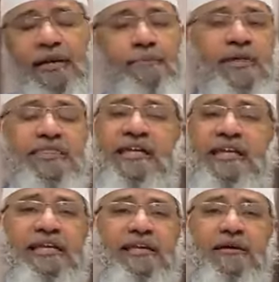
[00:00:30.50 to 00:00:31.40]

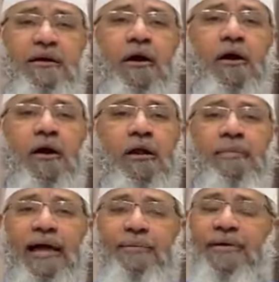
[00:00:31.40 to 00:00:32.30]
Basically, all
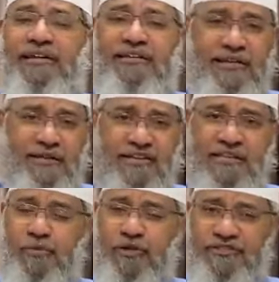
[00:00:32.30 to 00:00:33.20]
my material, whether
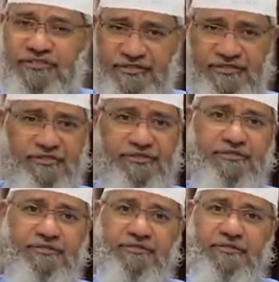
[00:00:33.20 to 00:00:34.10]
books,
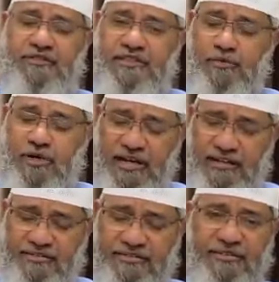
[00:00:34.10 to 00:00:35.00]
whether
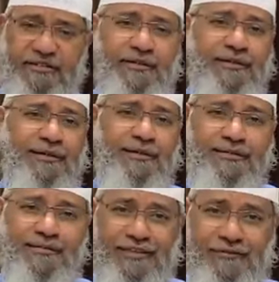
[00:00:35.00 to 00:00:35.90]
booklets,
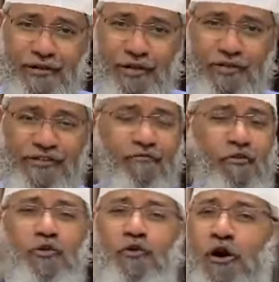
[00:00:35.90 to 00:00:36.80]
whether videos, have
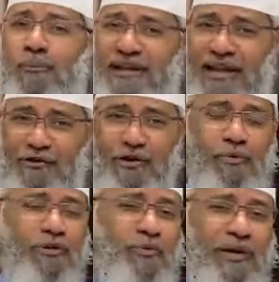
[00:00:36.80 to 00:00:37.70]
got no copyright. You're
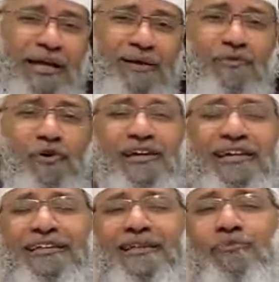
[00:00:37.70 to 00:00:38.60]
most welcome. You only
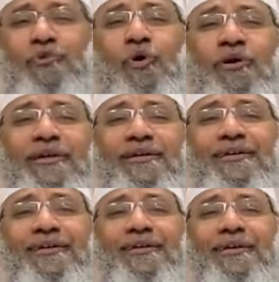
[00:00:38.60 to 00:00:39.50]
tell them don't
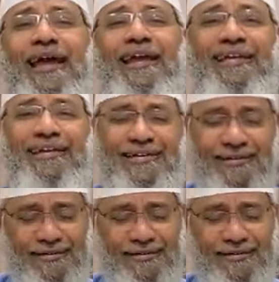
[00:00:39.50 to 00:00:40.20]
edit it.